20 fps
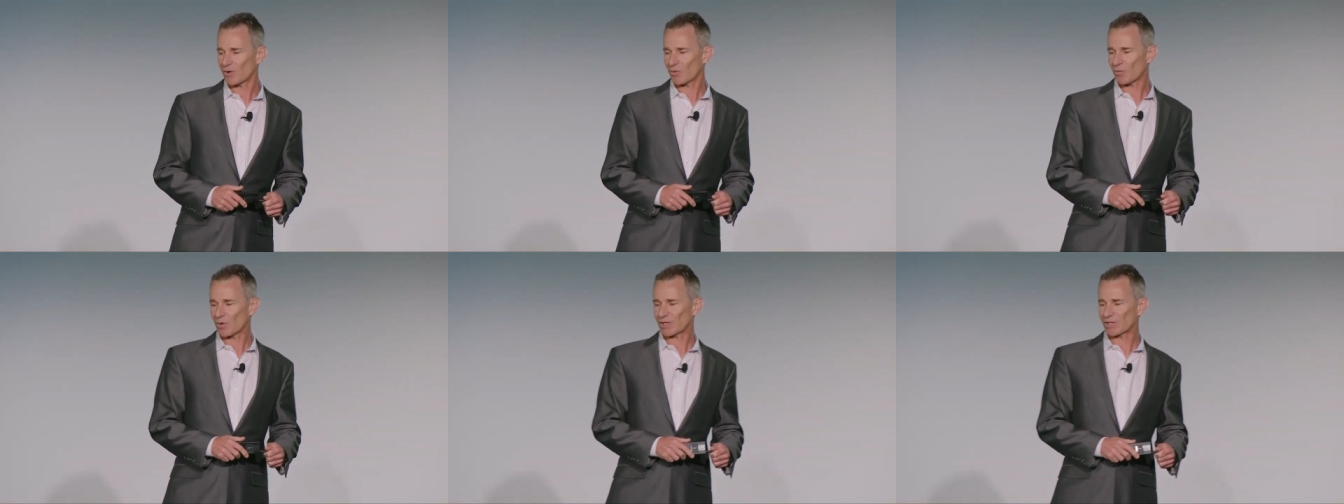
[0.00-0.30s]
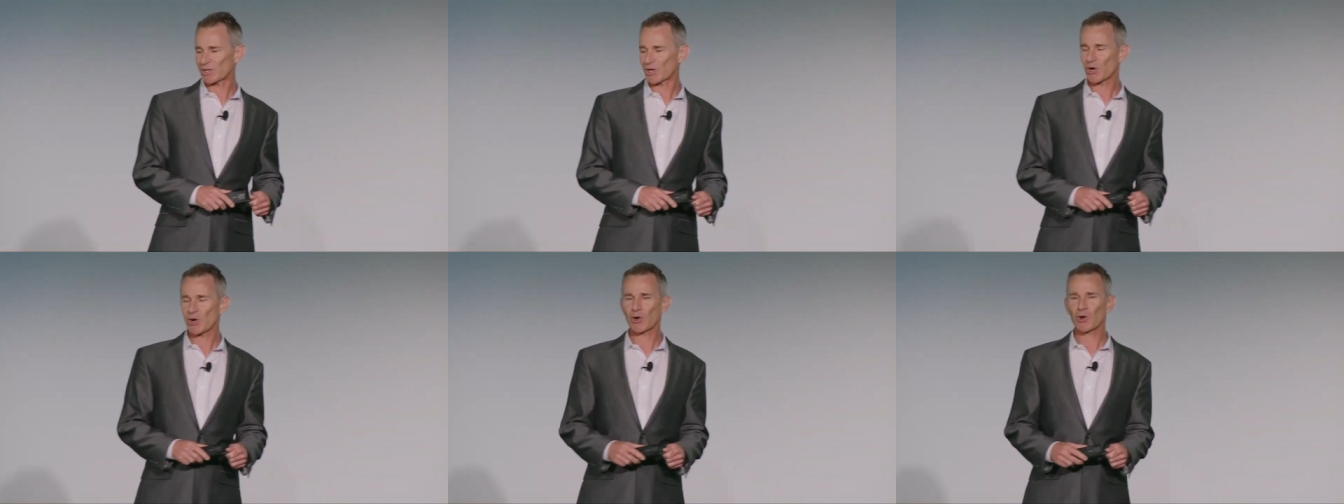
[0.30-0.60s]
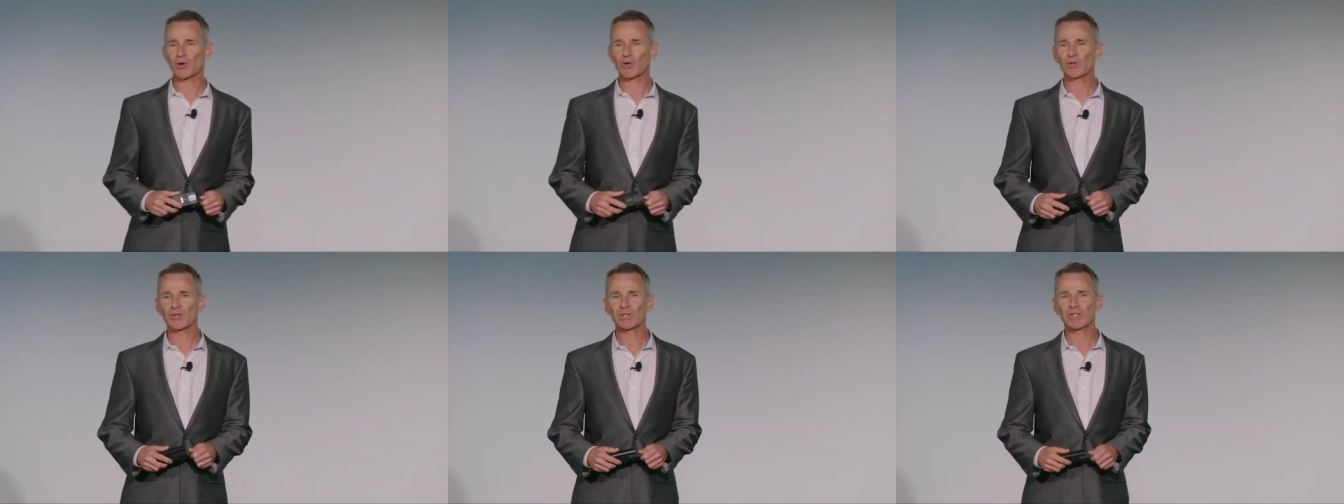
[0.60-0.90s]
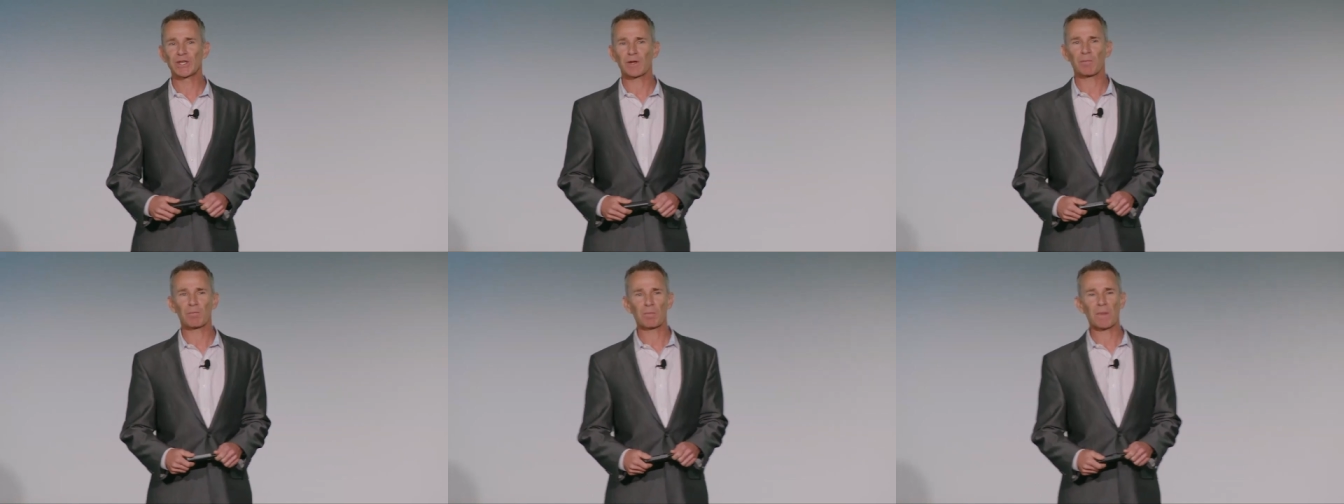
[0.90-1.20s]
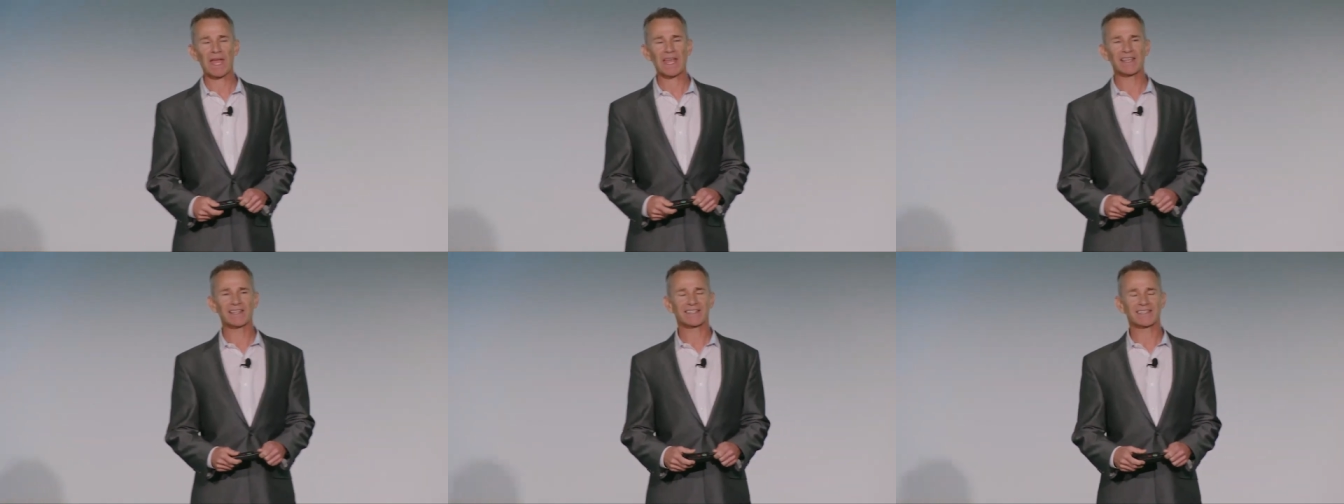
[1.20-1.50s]

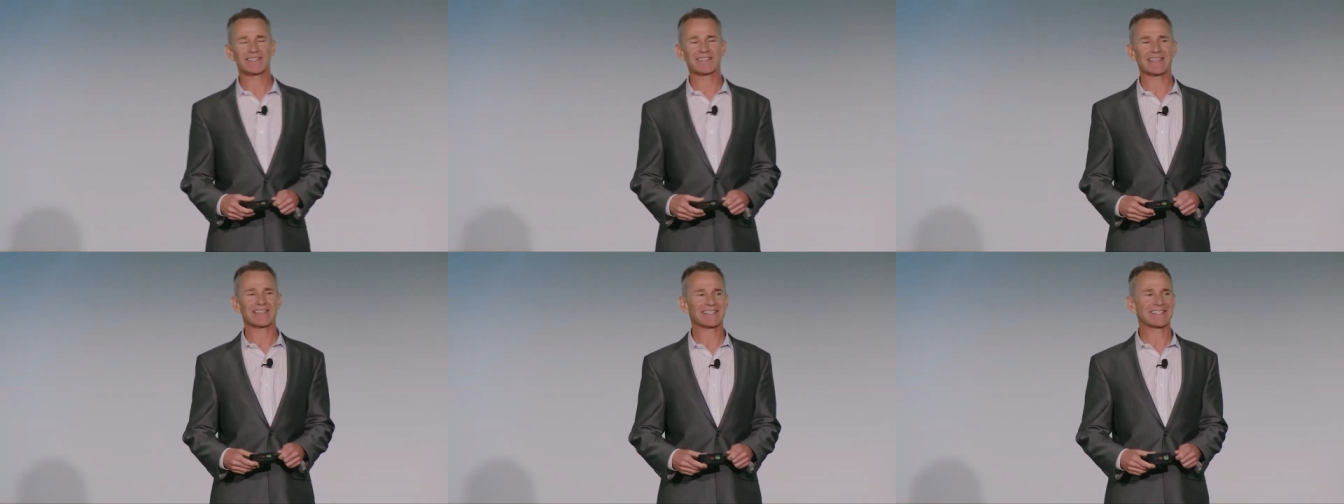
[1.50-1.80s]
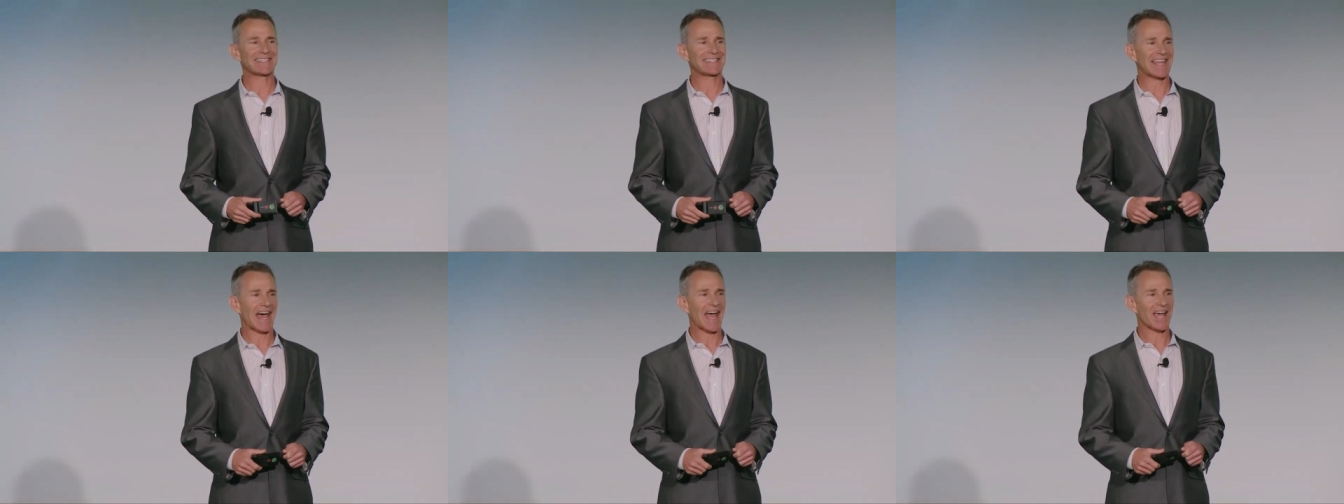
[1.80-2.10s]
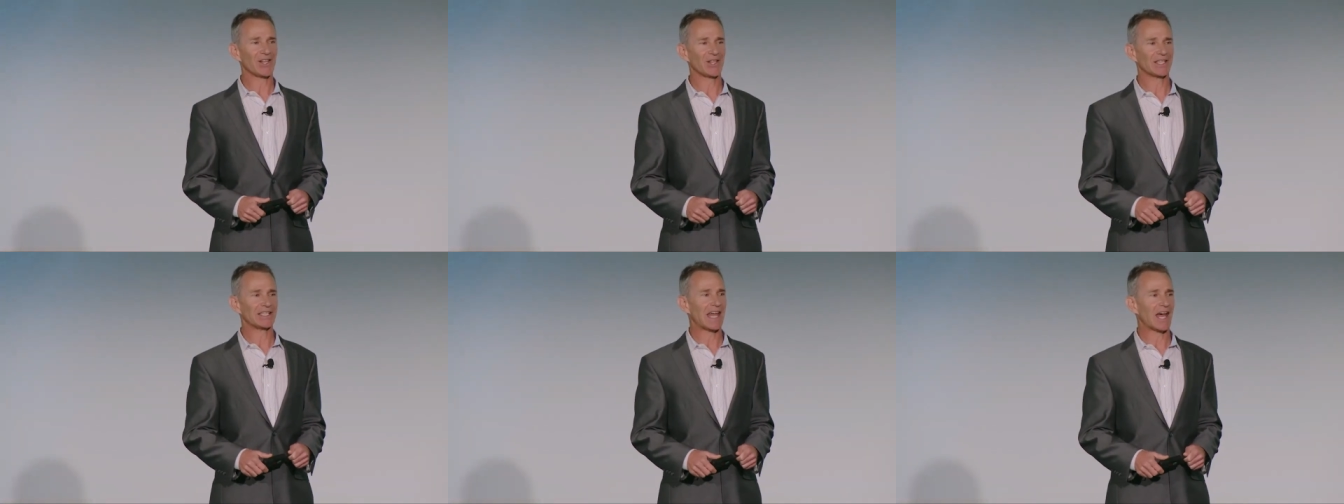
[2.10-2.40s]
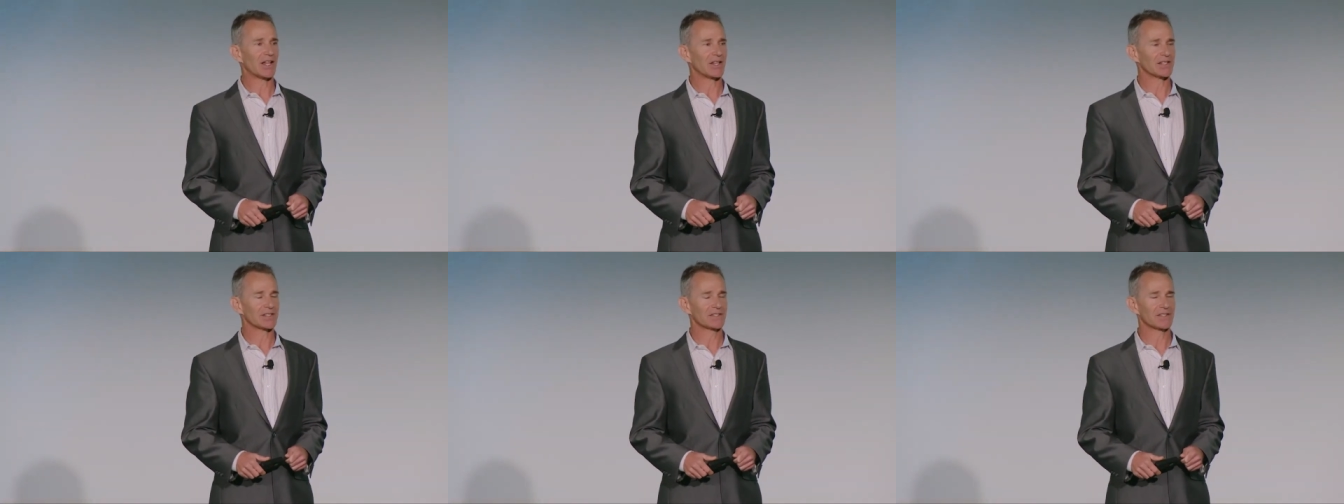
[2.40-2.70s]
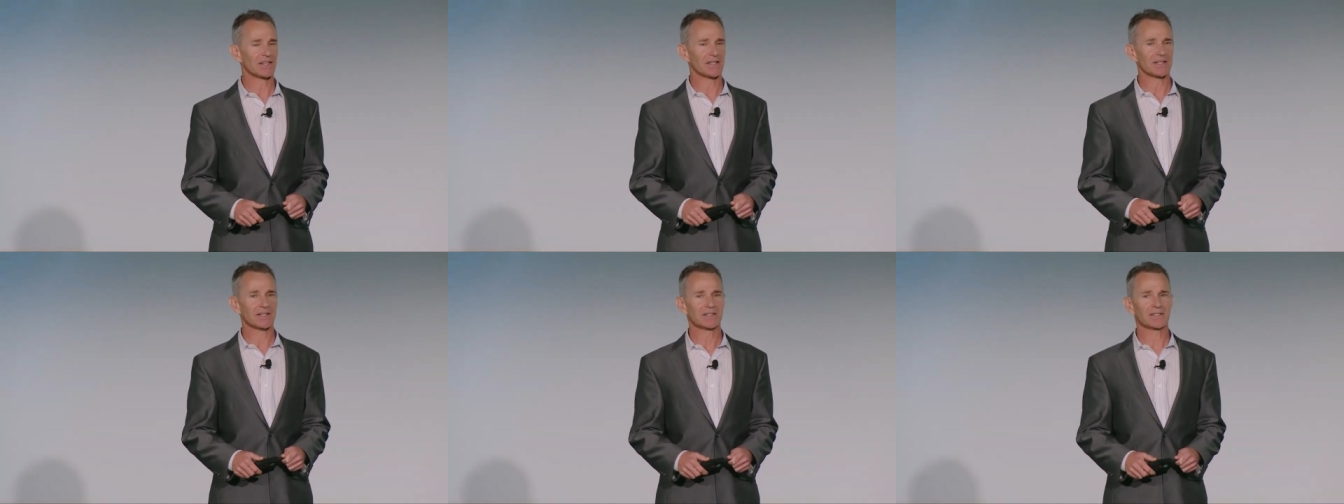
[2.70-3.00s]
returns-based style
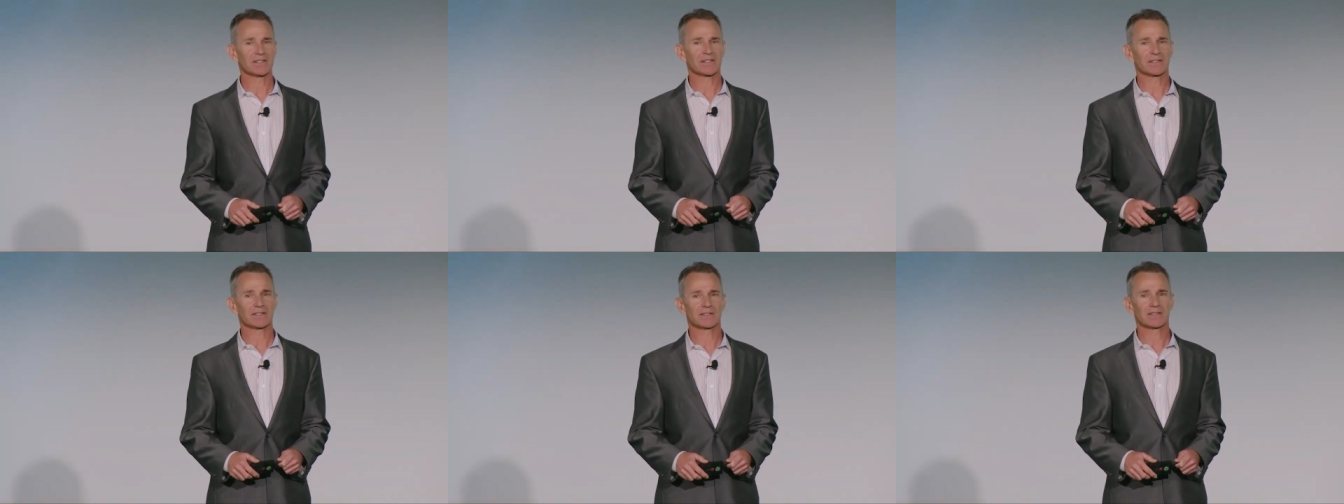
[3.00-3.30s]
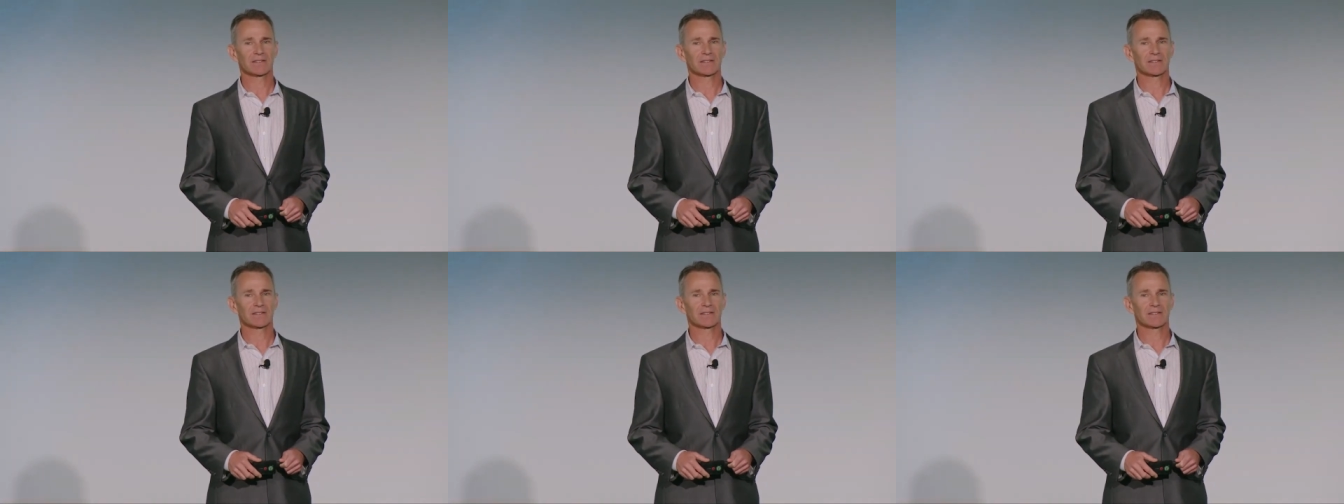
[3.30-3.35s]
analysis.